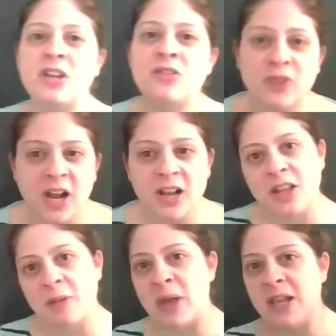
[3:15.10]
finally
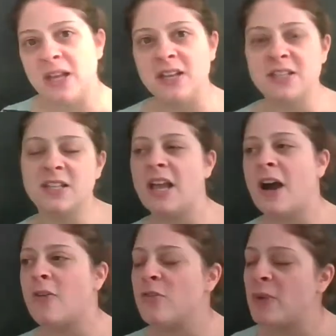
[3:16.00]
make it into the
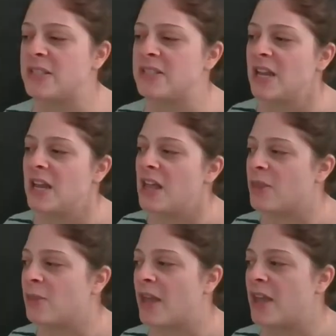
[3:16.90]
alphabet.
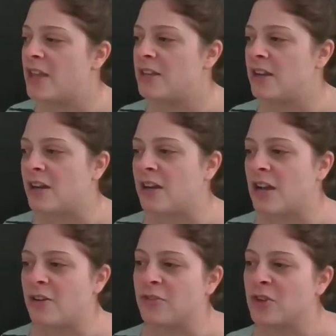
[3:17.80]
They
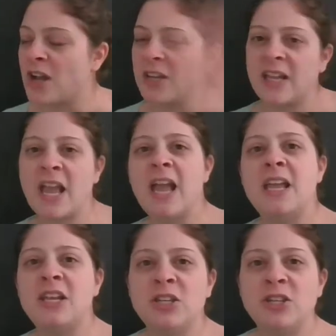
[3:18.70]
have got K,
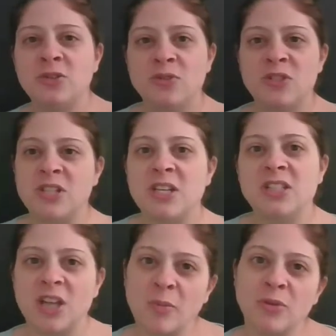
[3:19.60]
Q, Z,
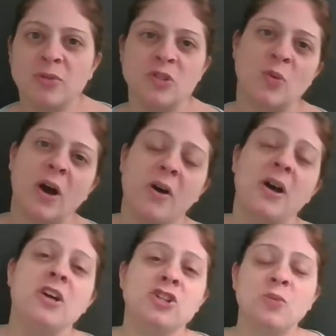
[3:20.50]
W as well.
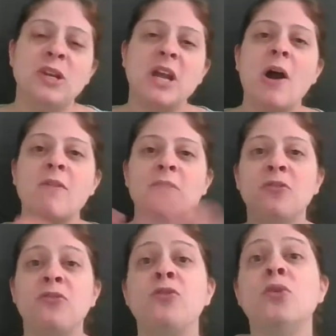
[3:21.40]
So we now have the
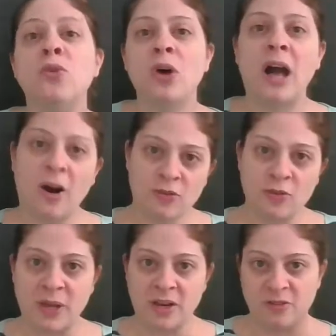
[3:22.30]
full
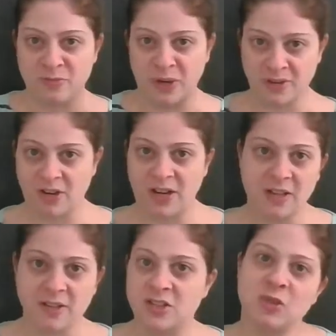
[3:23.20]
alphabet of modern
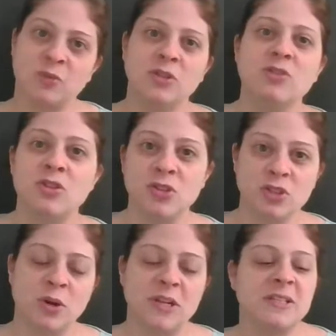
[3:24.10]
English that we're used to, the
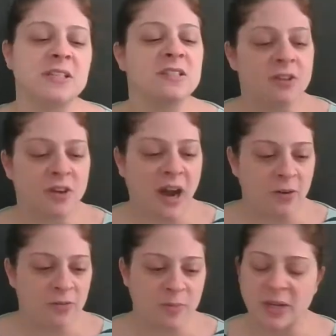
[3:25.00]
26-letter
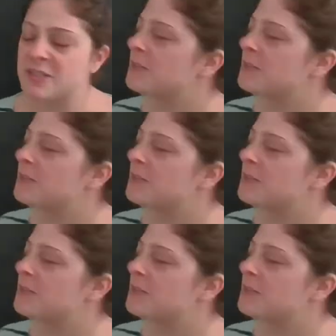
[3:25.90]
alphabet.